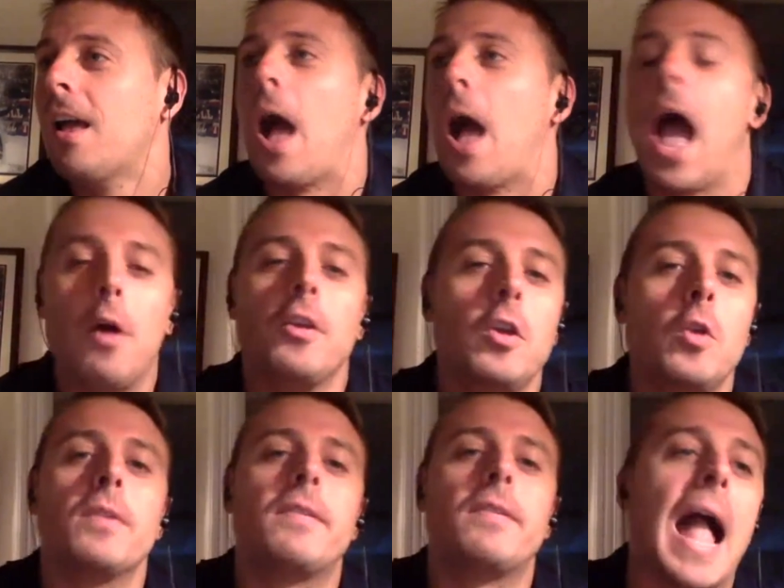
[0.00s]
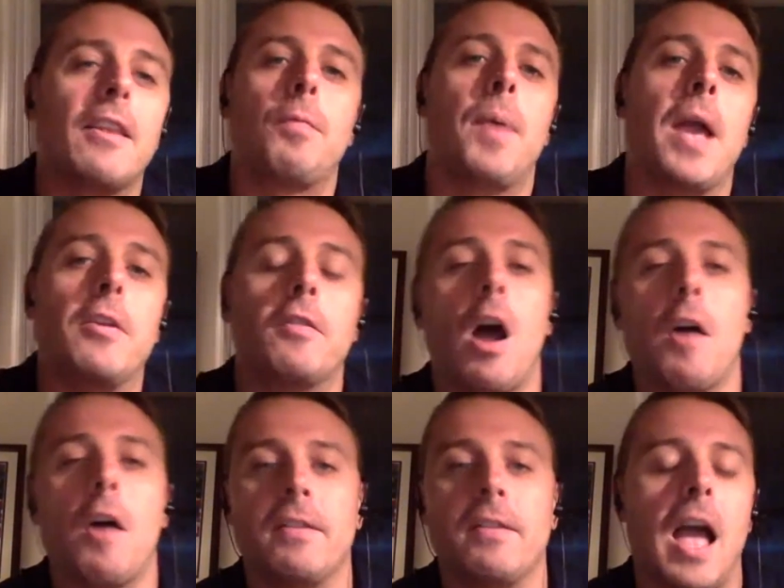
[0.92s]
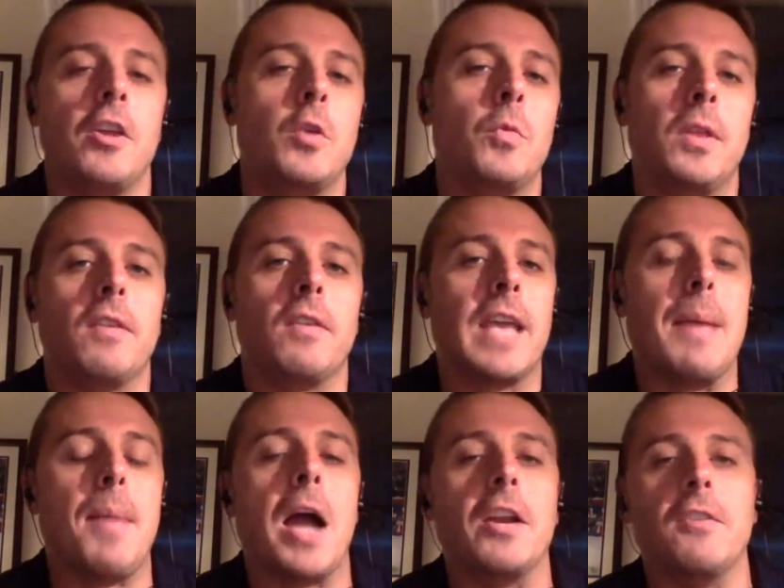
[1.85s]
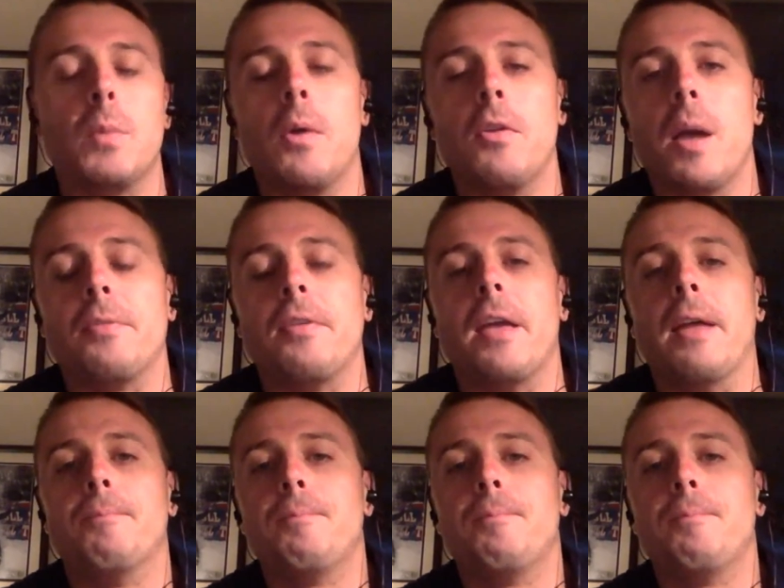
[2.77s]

How do you attack this Patriots offense? How do you win this game? How do you think we're the upset?